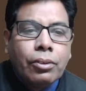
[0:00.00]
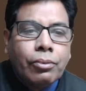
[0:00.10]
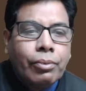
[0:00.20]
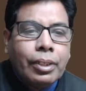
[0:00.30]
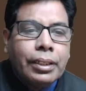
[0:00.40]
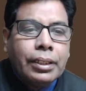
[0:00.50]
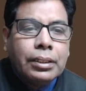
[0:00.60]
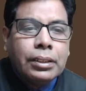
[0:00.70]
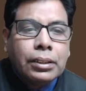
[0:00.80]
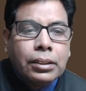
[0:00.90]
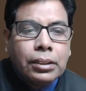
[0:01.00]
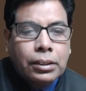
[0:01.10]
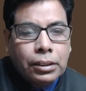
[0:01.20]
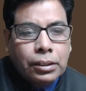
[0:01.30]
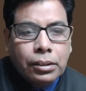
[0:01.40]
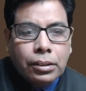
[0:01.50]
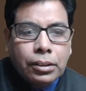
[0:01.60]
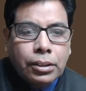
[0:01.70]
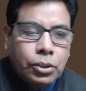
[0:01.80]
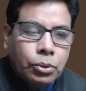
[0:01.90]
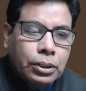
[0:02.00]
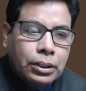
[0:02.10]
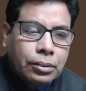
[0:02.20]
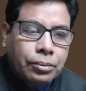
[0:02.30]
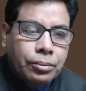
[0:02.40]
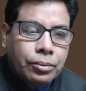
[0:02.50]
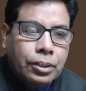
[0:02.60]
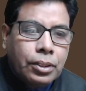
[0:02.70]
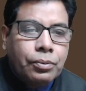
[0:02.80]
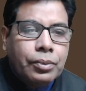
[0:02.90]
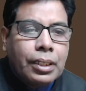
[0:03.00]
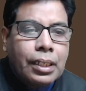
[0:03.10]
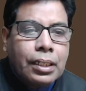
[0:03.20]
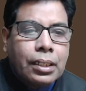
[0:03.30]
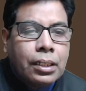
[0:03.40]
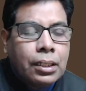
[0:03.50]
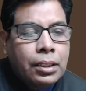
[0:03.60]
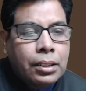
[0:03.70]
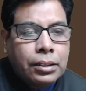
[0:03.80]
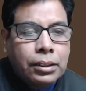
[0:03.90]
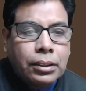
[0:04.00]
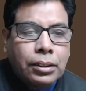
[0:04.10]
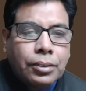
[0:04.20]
we'll need the decoder. If there are say